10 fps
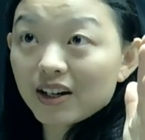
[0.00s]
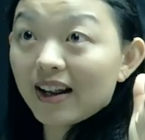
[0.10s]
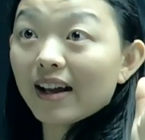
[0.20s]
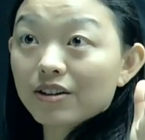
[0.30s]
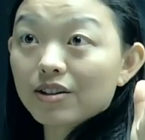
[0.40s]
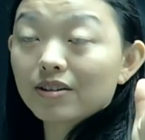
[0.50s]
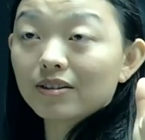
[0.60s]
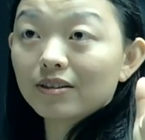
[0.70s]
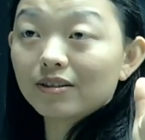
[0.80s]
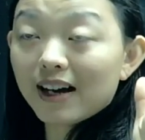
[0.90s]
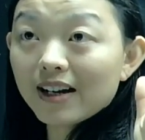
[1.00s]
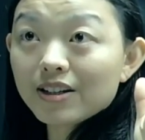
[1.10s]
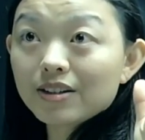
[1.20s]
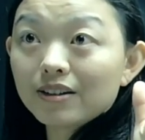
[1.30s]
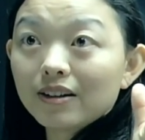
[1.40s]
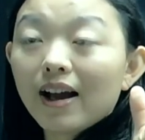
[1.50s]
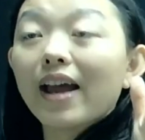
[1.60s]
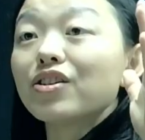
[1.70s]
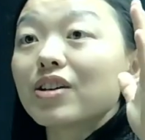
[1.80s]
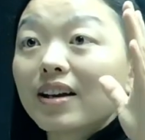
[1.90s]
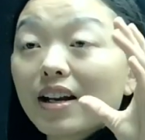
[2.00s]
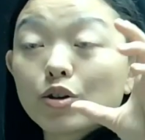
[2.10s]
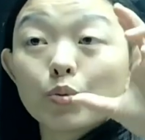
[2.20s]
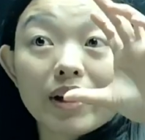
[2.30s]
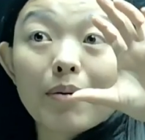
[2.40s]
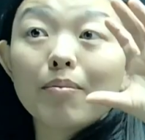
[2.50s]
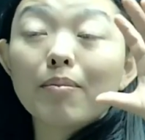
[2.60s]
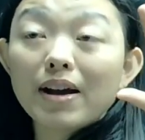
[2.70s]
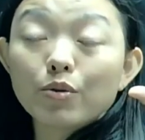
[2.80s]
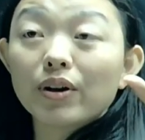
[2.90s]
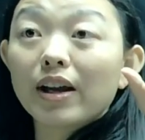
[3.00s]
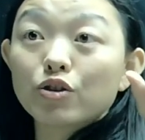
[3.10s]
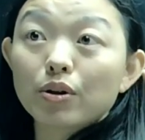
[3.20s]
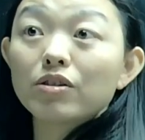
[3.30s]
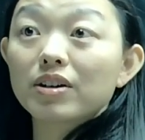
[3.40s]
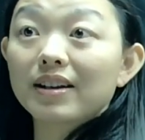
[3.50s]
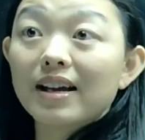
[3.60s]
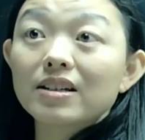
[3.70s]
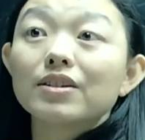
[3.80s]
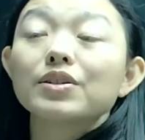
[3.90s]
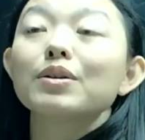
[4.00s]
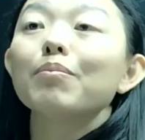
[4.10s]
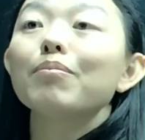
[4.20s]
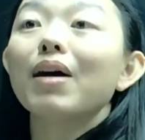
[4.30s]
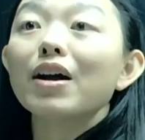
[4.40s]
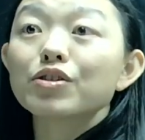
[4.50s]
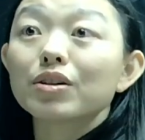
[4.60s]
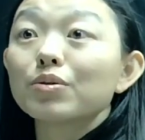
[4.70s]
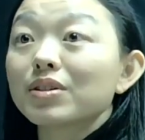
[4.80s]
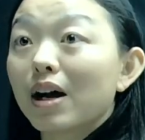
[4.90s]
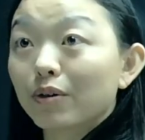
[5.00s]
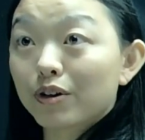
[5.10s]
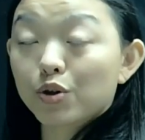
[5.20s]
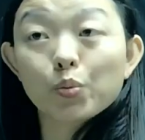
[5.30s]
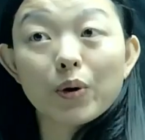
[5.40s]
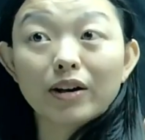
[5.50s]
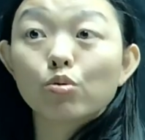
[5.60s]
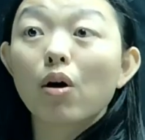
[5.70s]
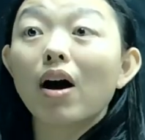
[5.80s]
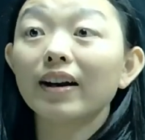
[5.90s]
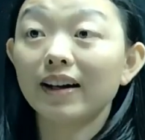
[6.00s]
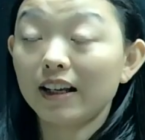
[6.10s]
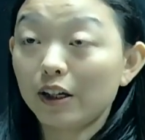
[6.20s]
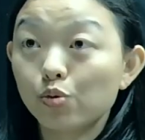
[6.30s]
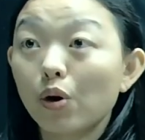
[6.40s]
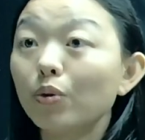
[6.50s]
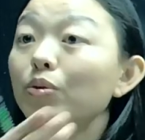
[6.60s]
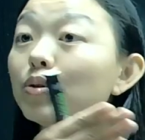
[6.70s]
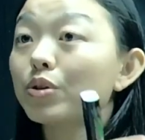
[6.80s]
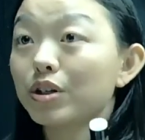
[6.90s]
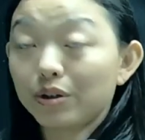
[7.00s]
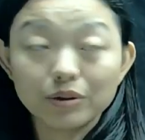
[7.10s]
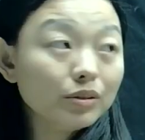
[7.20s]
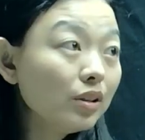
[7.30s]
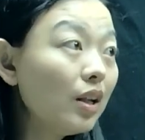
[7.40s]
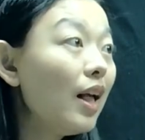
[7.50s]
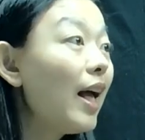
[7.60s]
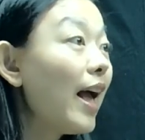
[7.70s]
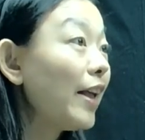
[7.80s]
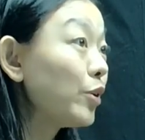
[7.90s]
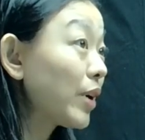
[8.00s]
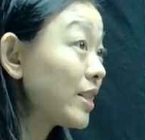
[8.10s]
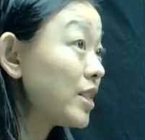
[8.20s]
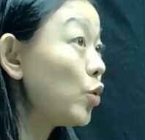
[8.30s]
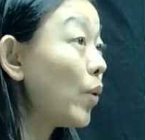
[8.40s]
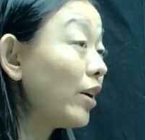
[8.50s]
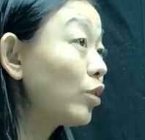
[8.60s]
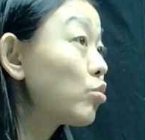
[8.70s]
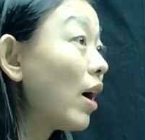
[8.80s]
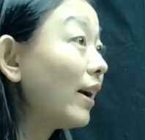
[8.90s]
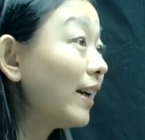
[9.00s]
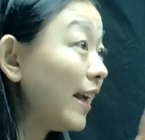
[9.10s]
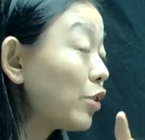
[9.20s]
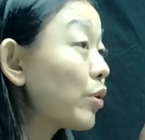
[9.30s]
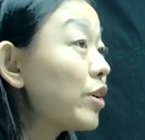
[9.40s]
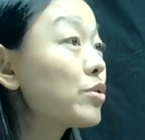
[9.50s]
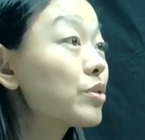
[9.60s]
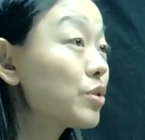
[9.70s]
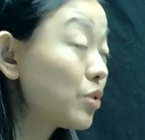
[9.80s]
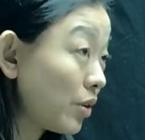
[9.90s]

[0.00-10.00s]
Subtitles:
Jeanette, right? And Jeanette, we can treat Jeanette as the marginal sellers when a quantity equal 2. And you can see when the quantity increase